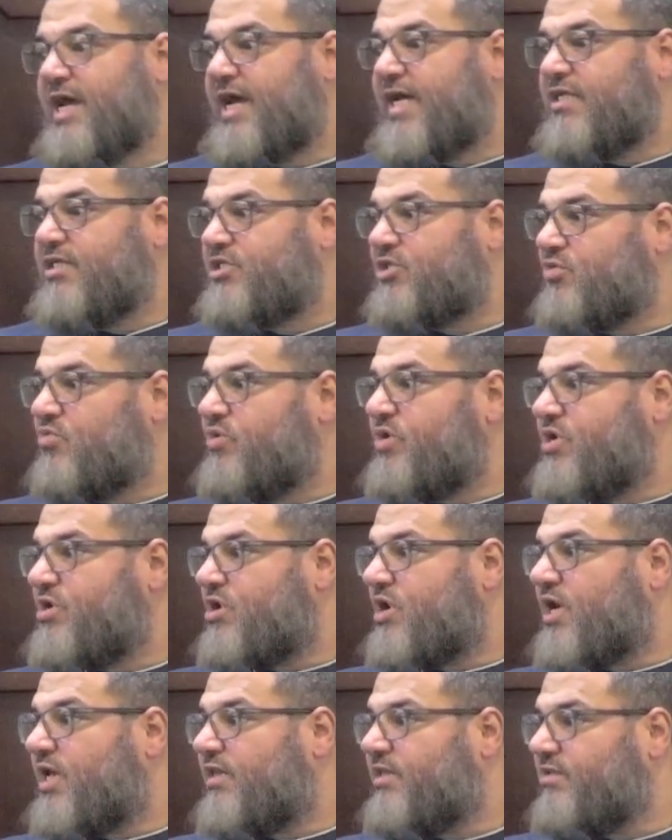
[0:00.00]
until we
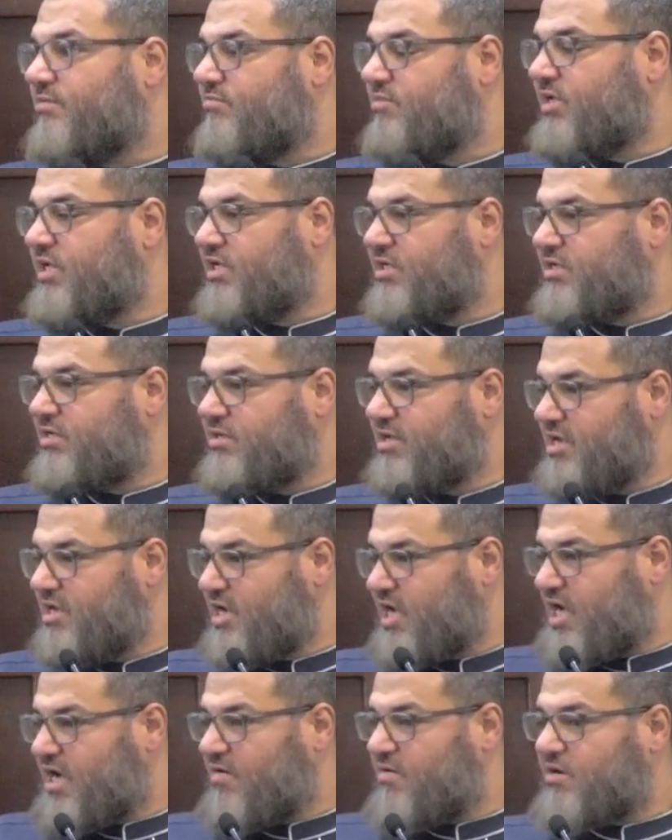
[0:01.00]
call them in
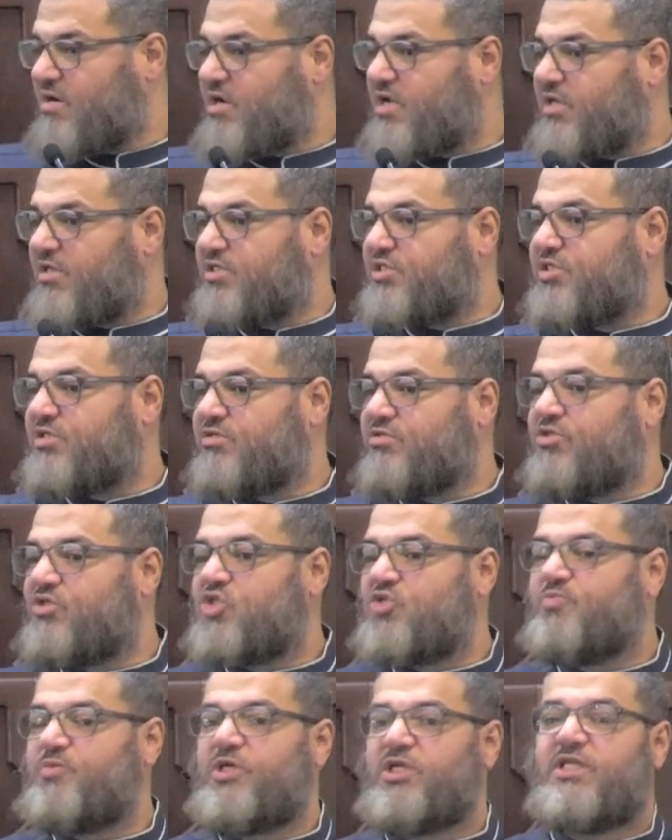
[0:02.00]
our culture
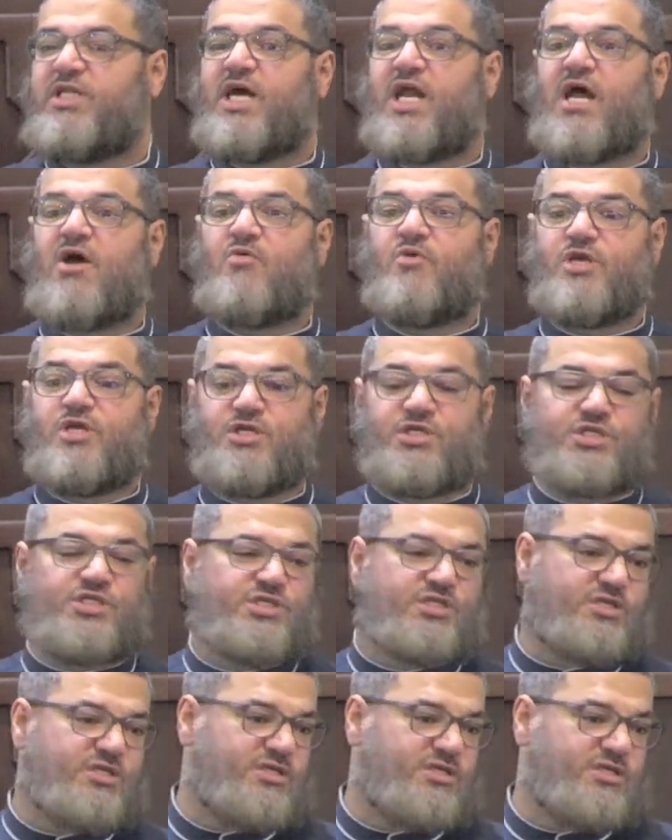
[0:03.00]
tusbih darawish.